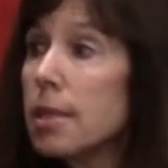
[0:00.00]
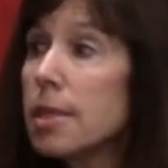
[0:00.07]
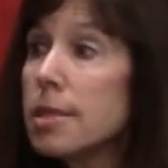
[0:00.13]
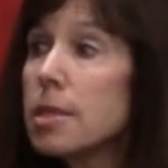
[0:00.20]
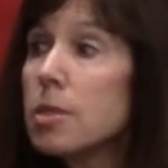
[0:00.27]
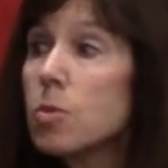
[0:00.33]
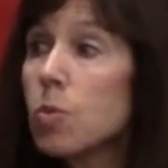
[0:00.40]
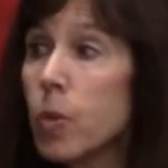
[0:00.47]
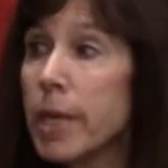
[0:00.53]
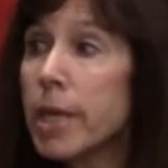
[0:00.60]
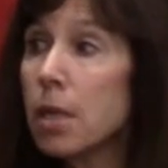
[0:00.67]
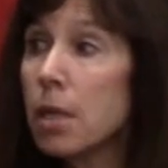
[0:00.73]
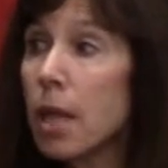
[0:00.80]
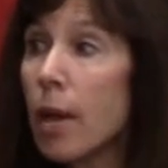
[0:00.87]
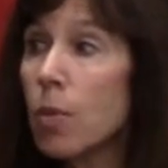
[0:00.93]
this is
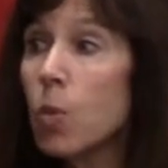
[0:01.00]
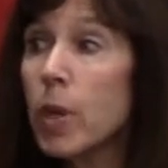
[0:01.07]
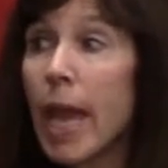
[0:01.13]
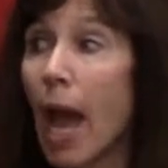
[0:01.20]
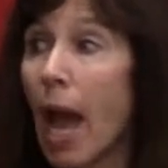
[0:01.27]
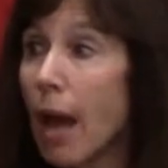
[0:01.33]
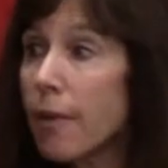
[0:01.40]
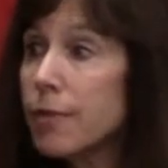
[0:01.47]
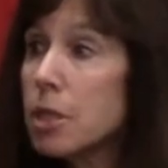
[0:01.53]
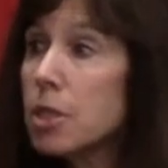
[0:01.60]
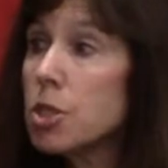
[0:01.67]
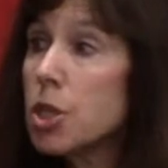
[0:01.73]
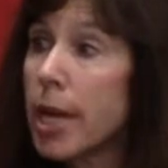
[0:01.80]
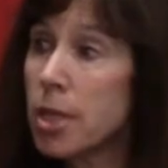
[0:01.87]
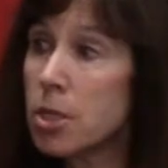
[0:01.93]
real, and we have to
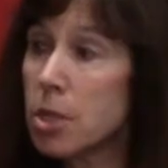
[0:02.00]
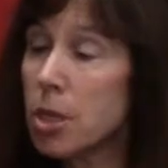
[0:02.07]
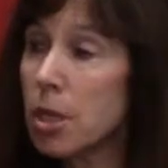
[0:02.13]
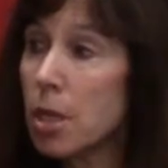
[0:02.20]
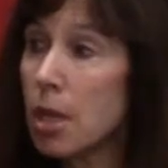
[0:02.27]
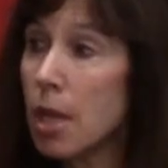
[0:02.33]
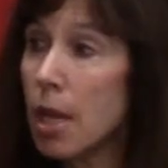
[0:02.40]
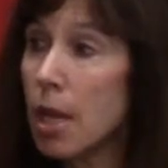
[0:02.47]
change it.